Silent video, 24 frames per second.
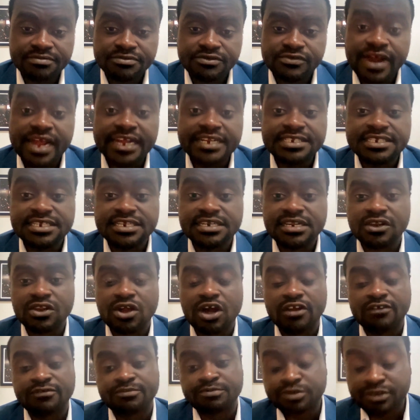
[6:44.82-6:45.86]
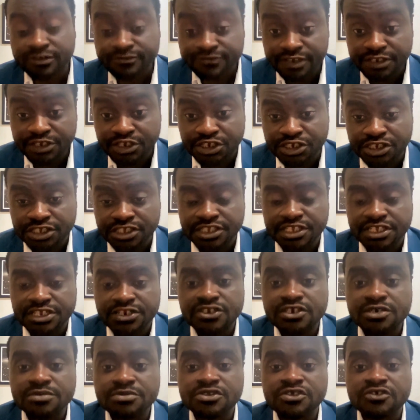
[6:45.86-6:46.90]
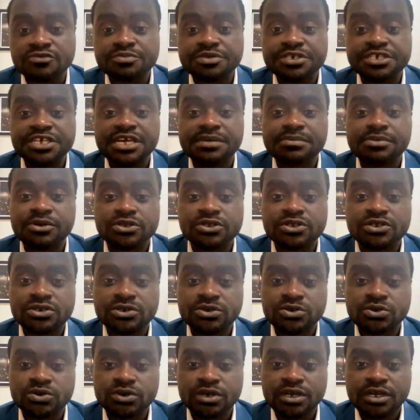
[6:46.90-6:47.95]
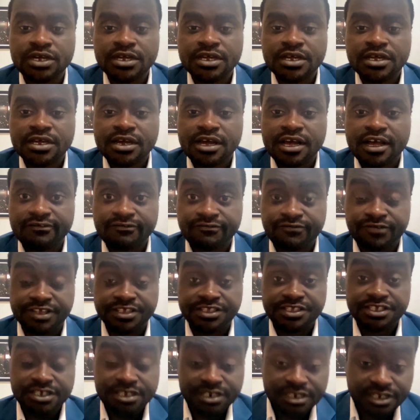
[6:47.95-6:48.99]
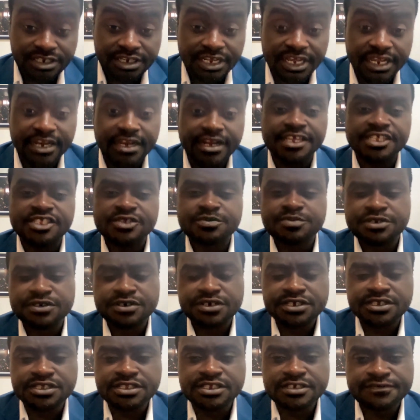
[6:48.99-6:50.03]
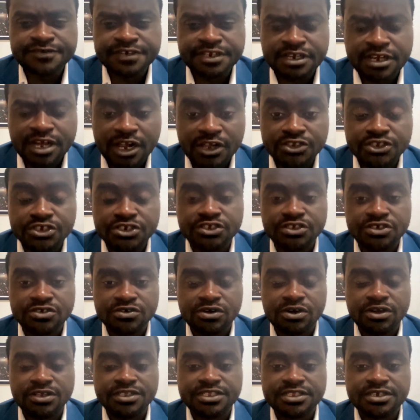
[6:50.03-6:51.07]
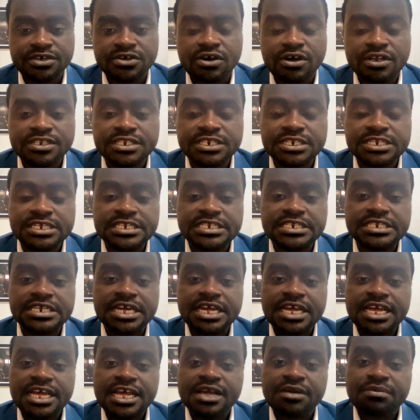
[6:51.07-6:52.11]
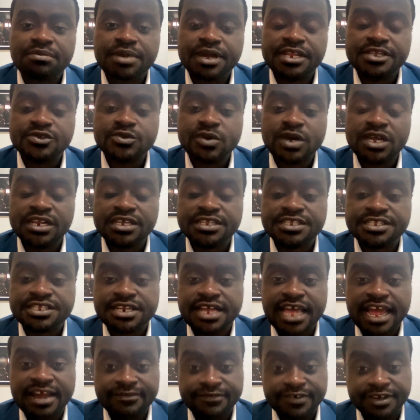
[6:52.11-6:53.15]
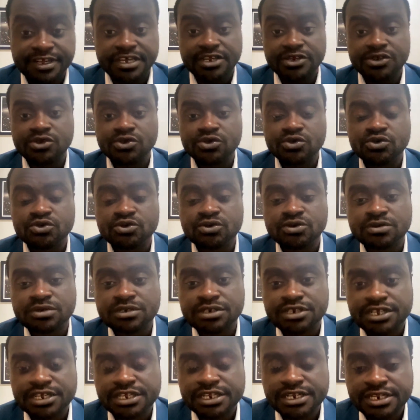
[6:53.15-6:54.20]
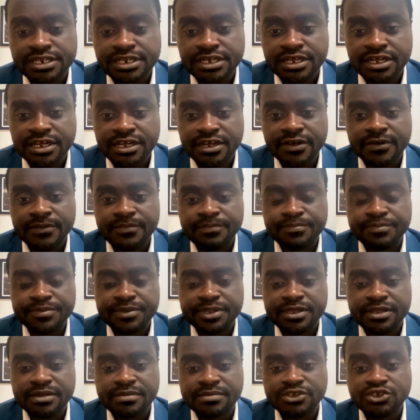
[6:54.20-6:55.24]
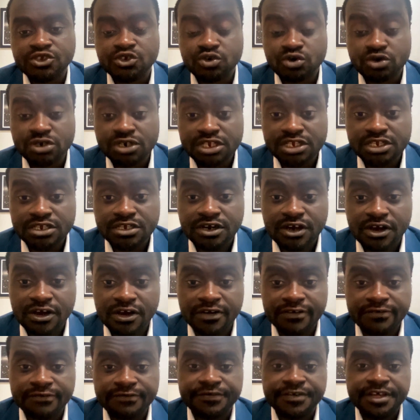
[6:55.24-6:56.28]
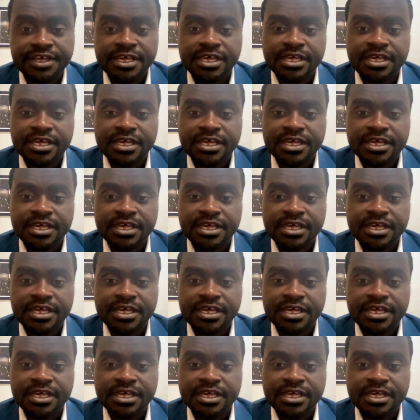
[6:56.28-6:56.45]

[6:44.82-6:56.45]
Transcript: granted a lot of privileges in terms of being able to visit and experience different cultures across the continent, but as well as an African who did the majority of